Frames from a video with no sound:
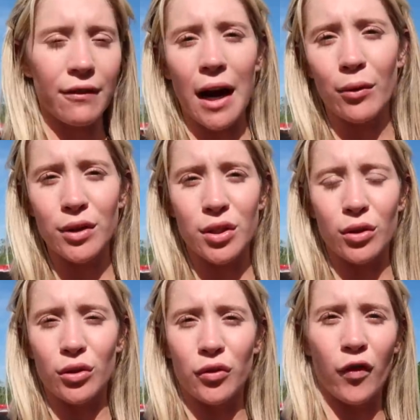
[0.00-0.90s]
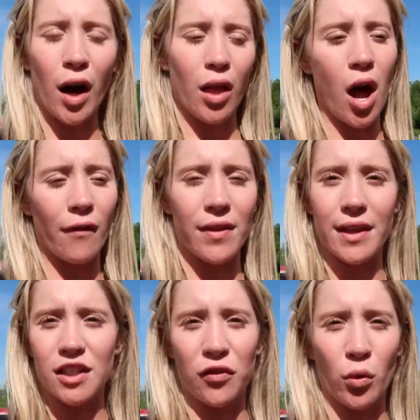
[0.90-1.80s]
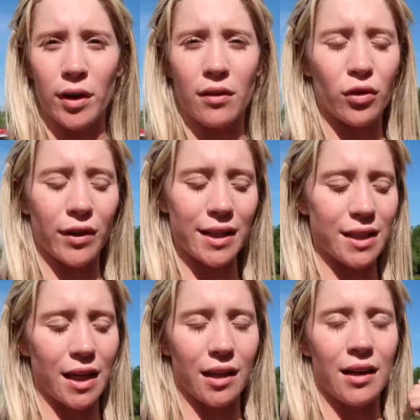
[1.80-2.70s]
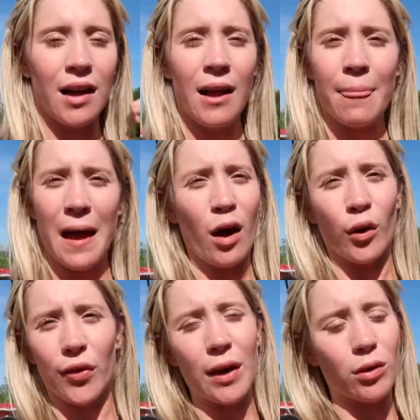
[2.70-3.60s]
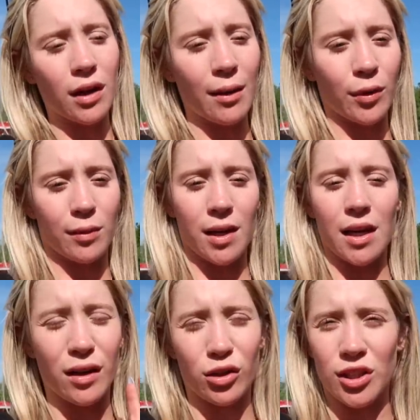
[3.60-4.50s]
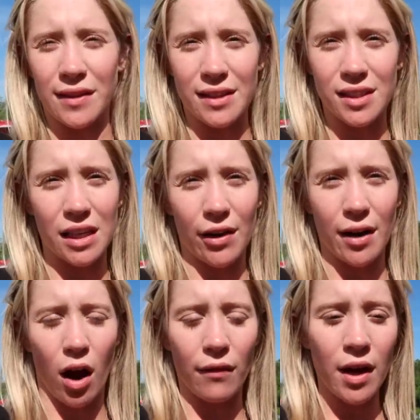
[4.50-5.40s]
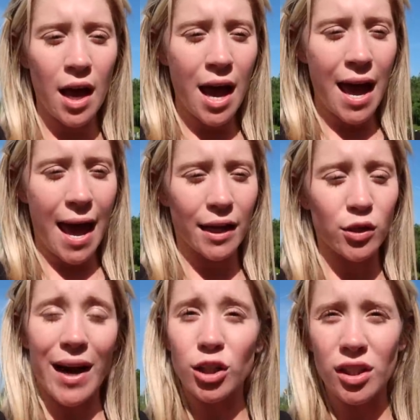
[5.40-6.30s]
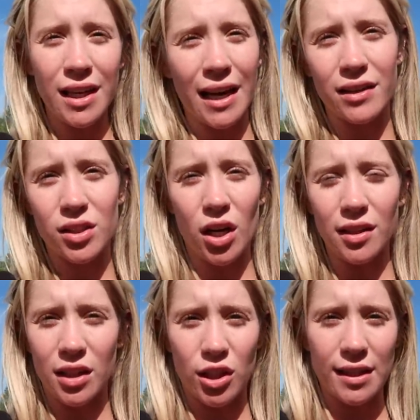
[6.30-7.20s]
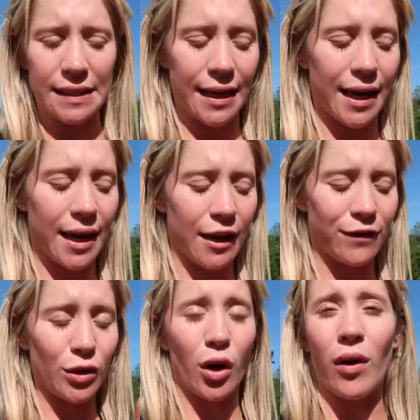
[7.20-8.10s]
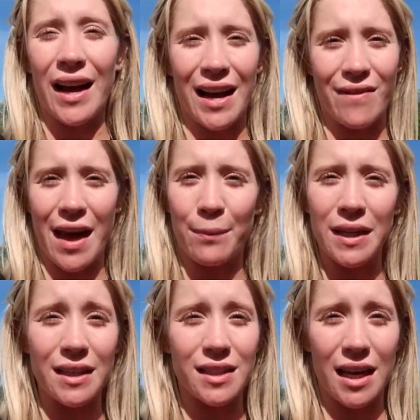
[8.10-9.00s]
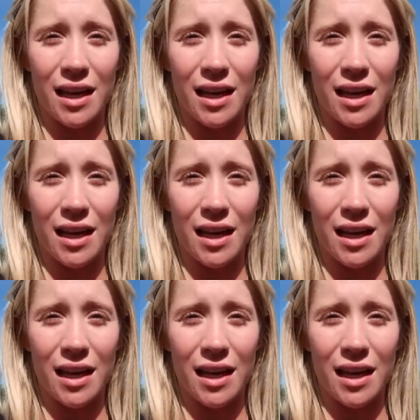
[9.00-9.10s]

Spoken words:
If I were to fall off of this for whatever reason, that whole thing will come with me and it'll shut the ski right off. And you actually can't start the jet ski if you don't have that piece